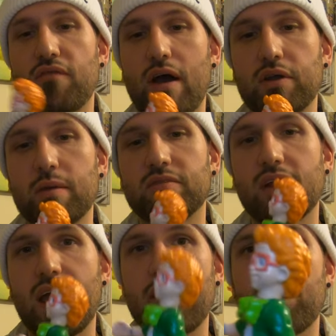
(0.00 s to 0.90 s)
I found him
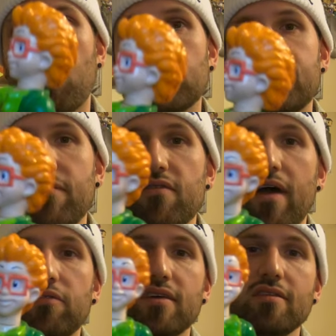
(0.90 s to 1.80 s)
today for
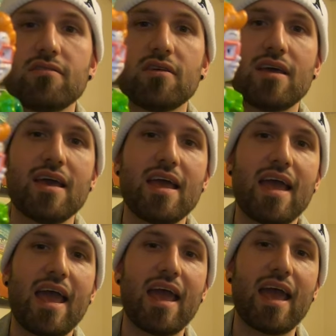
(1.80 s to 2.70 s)
75 cents
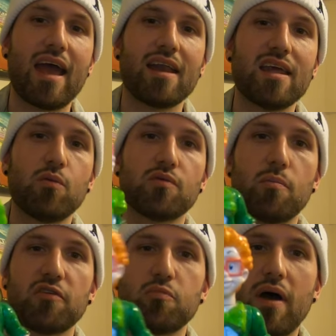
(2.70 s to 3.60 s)
and it was a
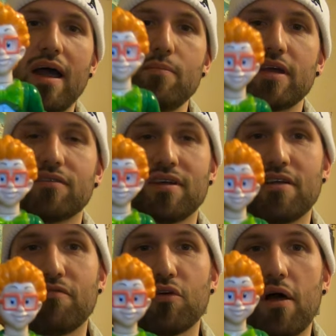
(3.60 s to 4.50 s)
must buy because I
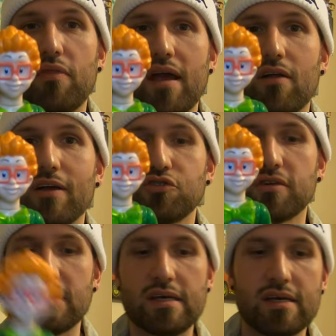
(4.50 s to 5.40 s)
need to fill out that collection.